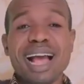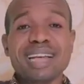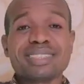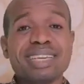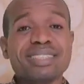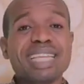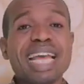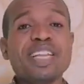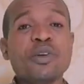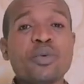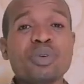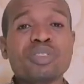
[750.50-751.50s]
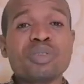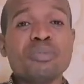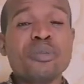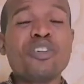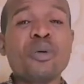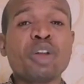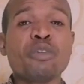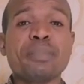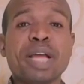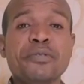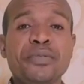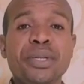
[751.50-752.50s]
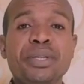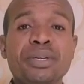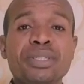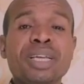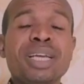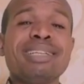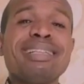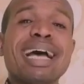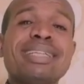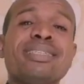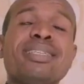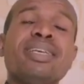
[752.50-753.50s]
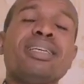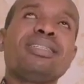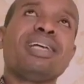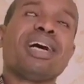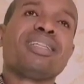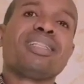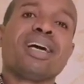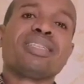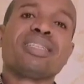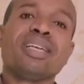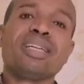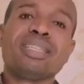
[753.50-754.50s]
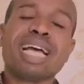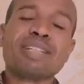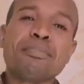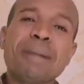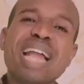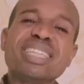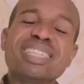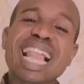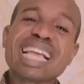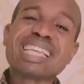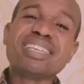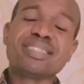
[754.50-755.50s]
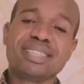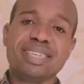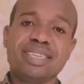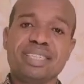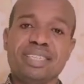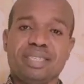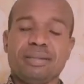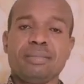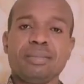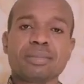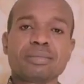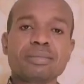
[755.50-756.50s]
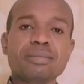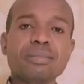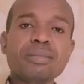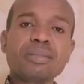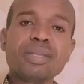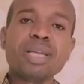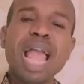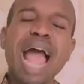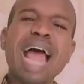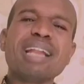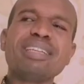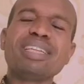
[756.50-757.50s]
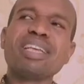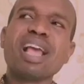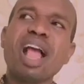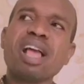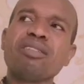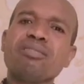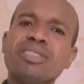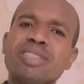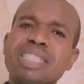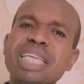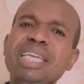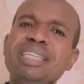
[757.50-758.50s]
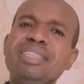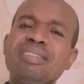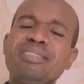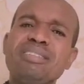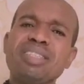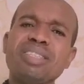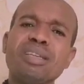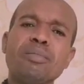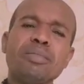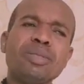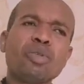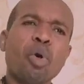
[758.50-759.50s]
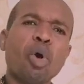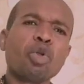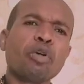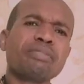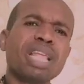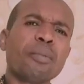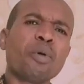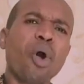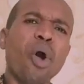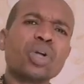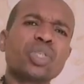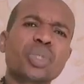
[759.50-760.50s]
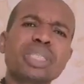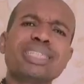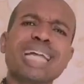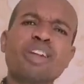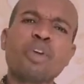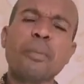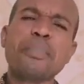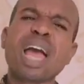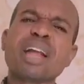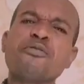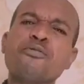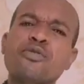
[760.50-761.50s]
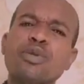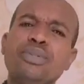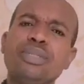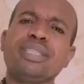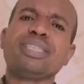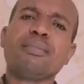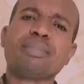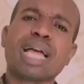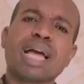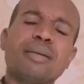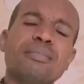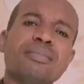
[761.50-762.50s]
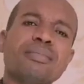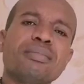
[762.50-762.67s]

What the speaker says: As I said in one of my videos, that man is like a seed. And the seed, all of them, all trees are not bearing fruit at the same time.